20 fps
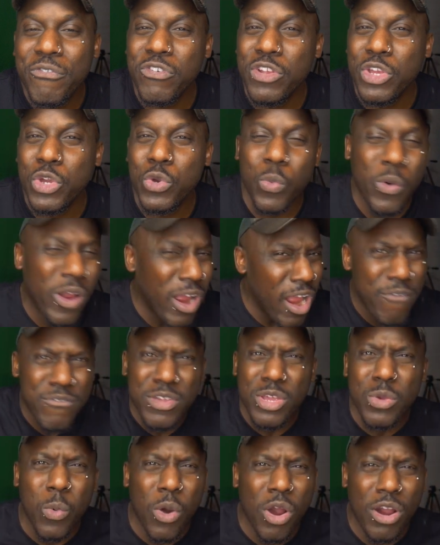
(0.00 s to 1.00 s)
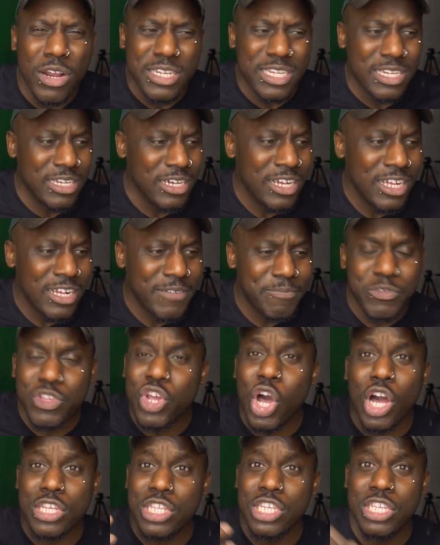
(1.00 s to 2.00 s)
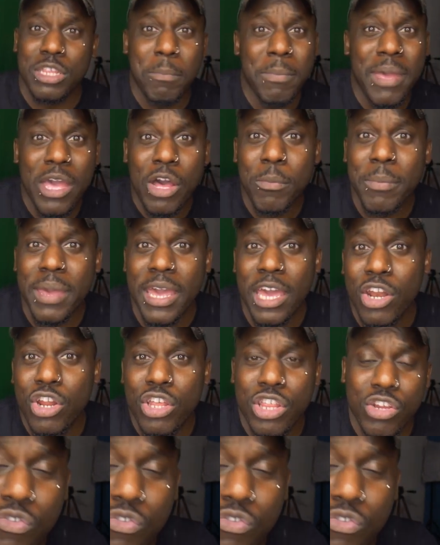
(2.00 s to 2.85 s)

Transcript: for you wherever you are to talk to the mailman or